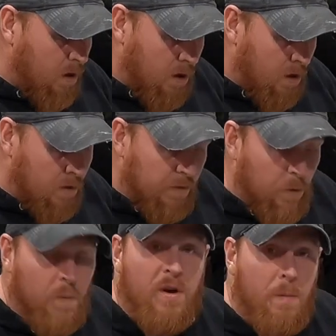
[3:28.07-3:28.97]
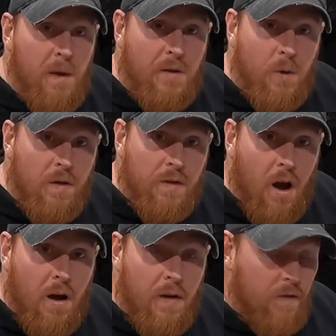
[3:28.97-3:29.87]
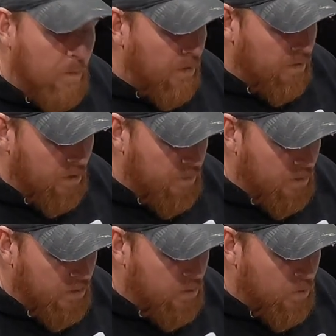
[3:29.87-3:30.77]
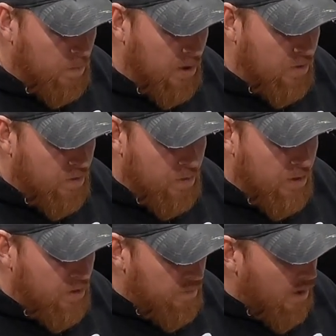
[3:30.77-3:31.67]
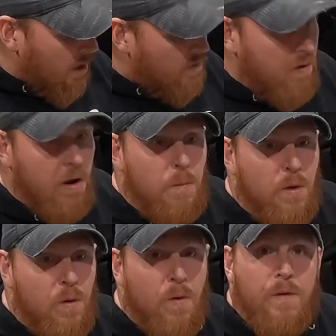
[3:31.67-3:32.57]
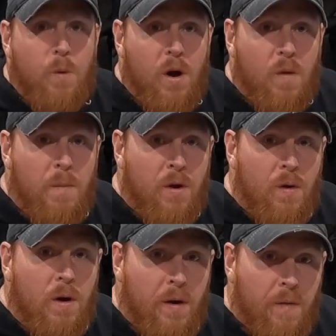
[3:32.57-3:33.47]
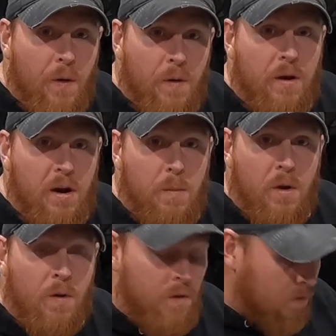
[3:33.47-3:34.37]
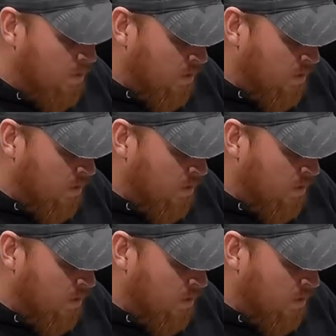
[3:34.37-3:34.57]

an assortment of metric sockets. Specifically, you want to make sure that you've got ten mil, twelve mil, and thirteen mil.